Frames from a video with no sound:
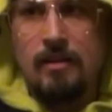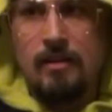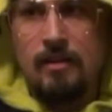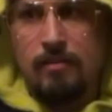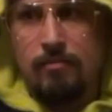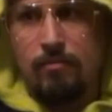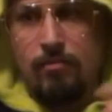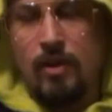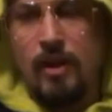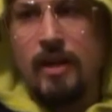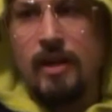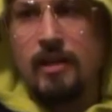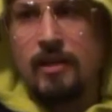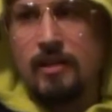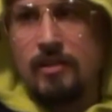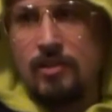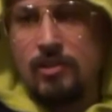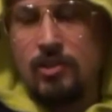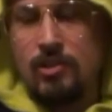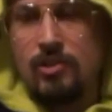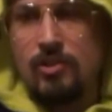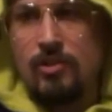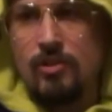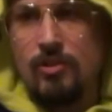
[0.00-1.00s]
and Breakin'
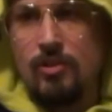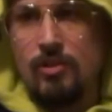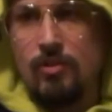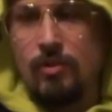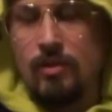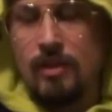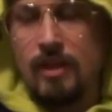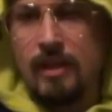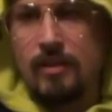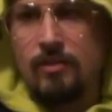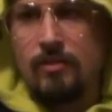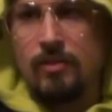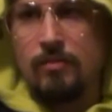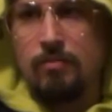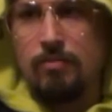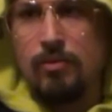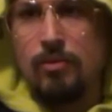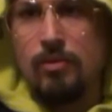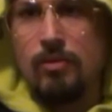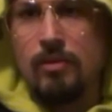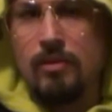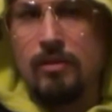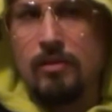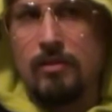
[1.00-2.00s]
2, Electric
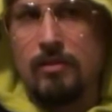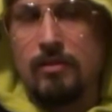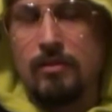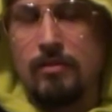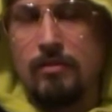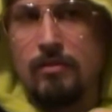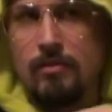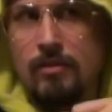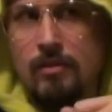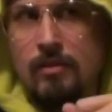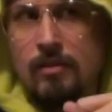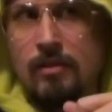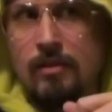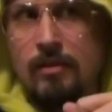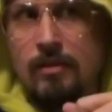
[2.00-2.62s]
Boogaloo,